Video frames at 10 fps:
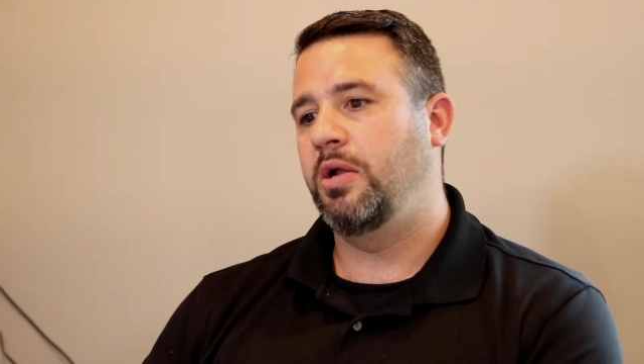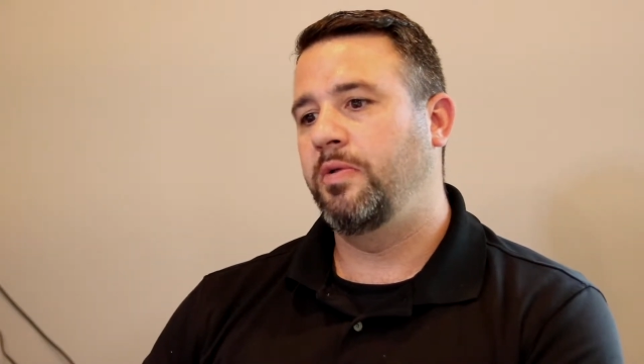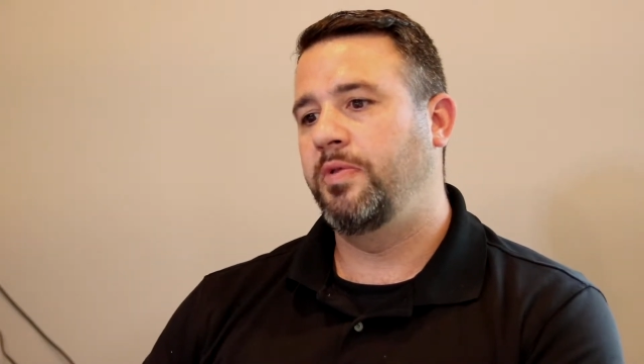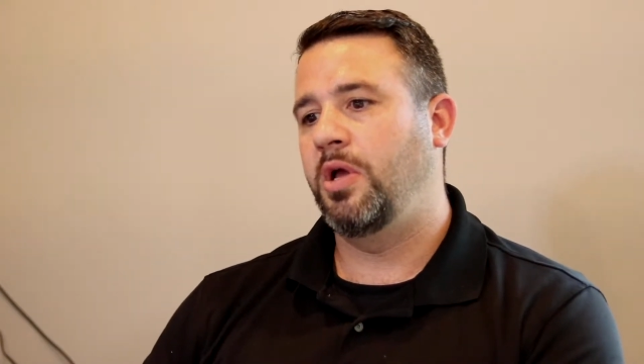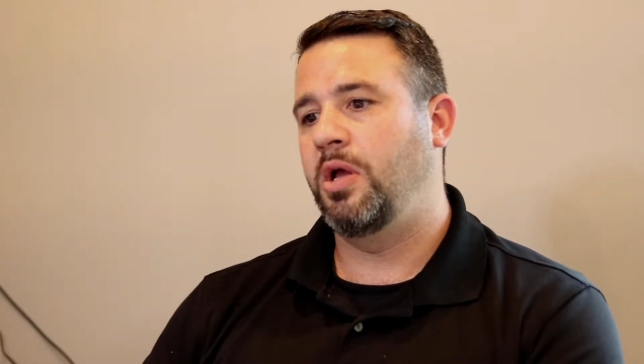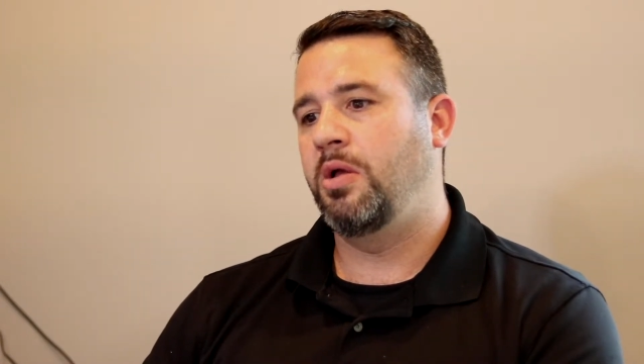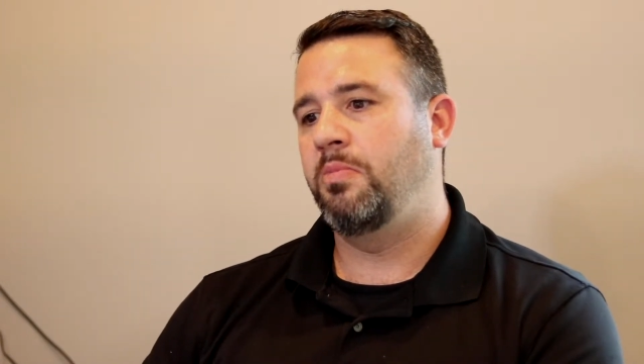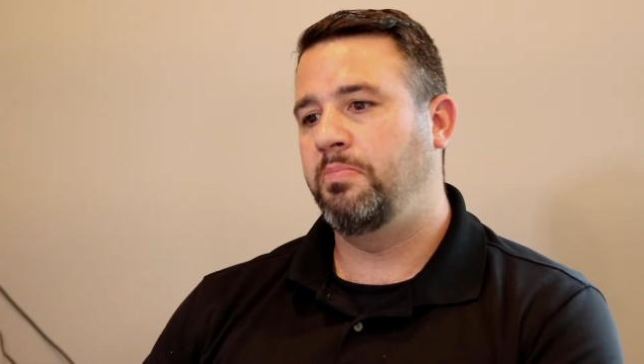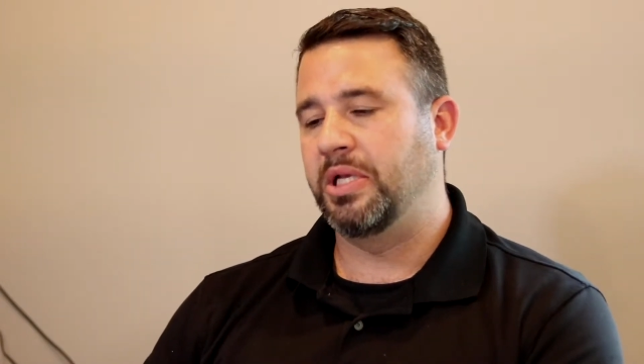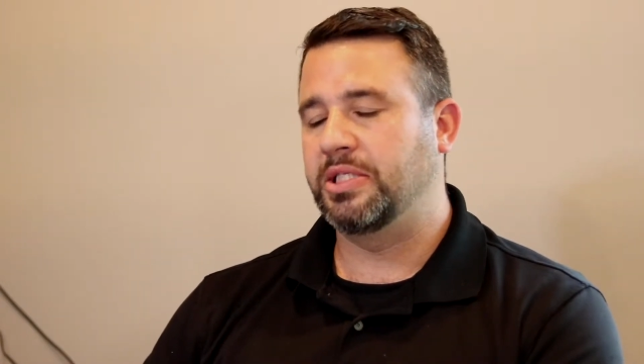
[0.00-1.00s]
of
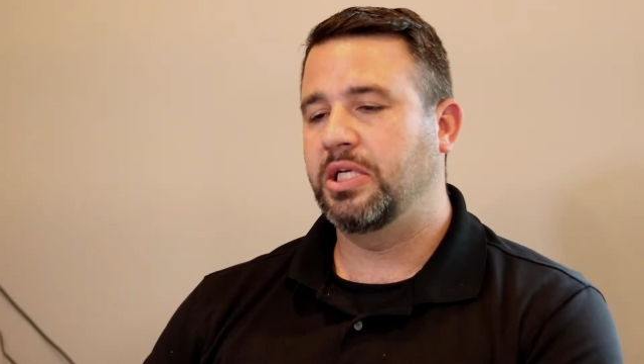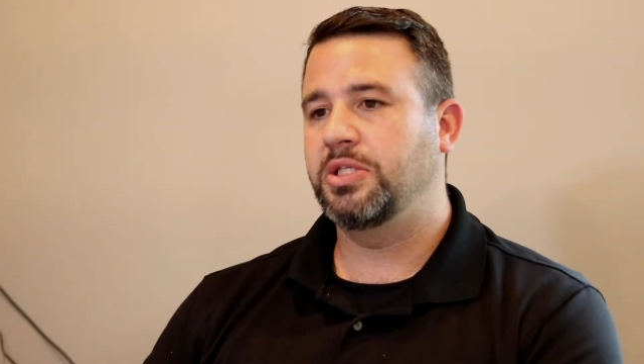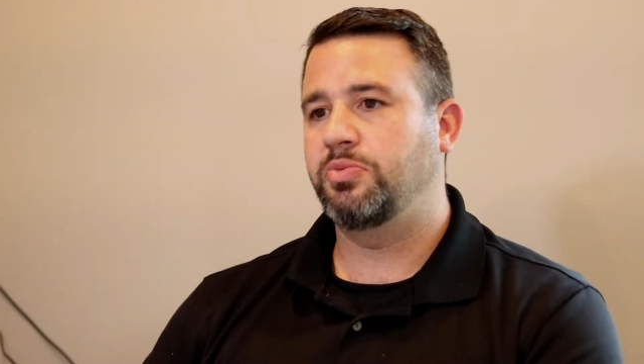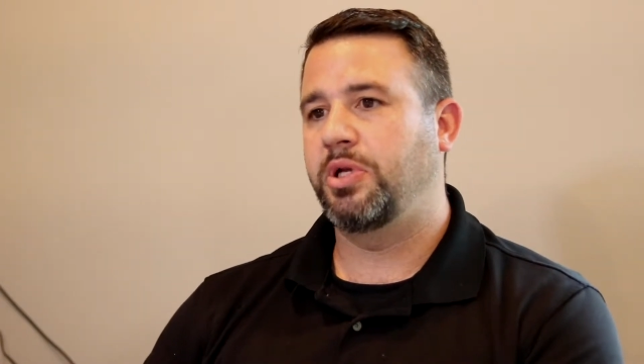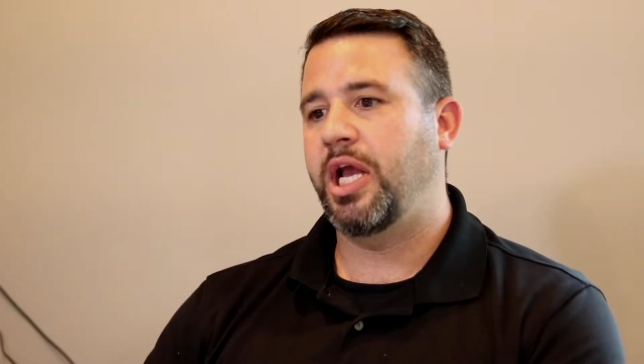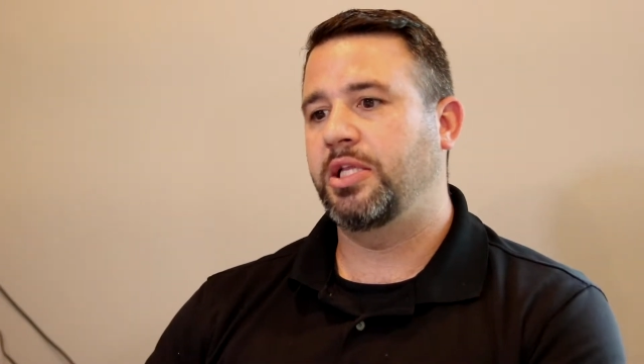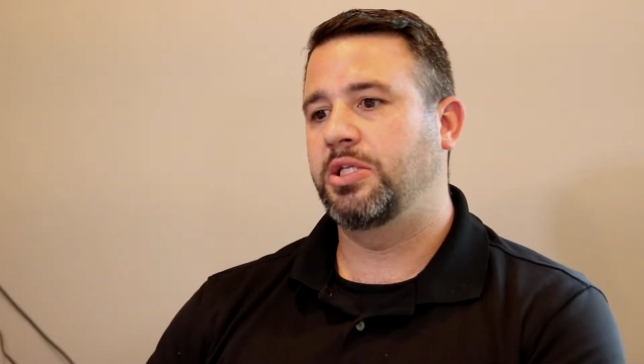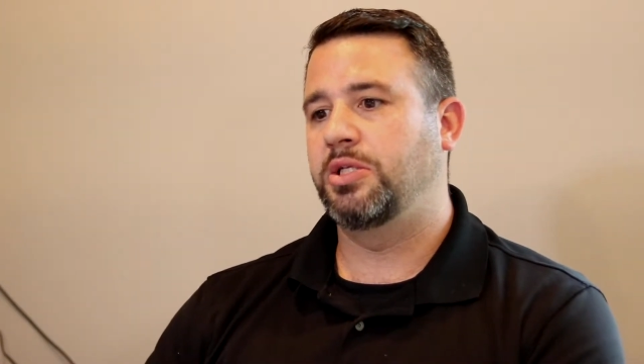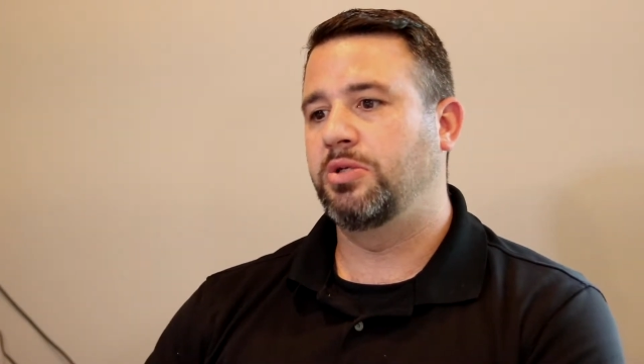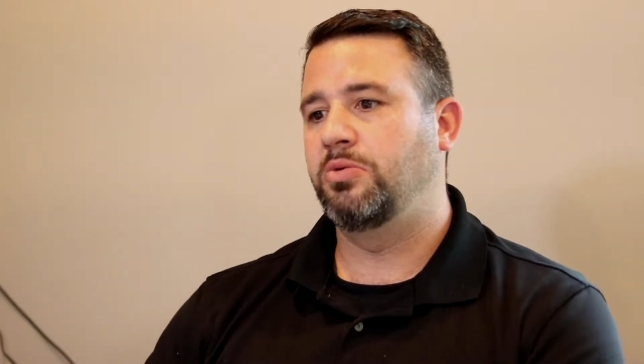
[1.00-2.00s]
the business, we had
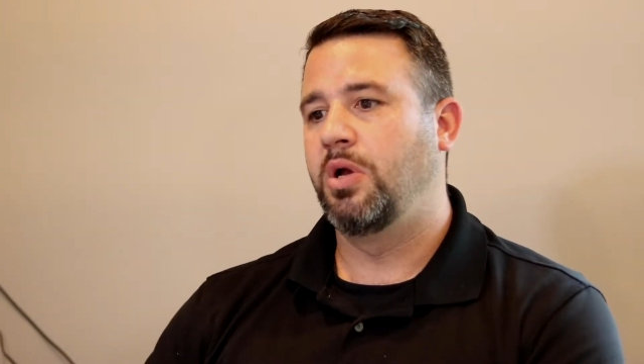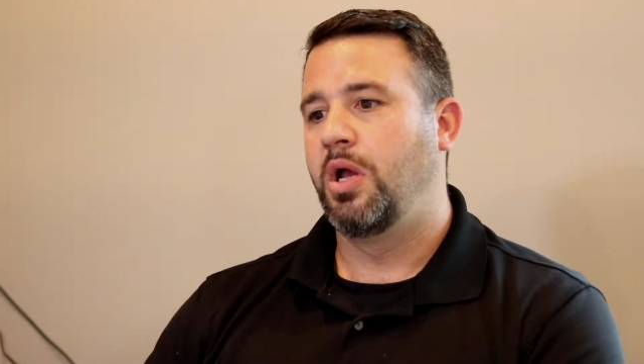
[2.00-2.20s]
to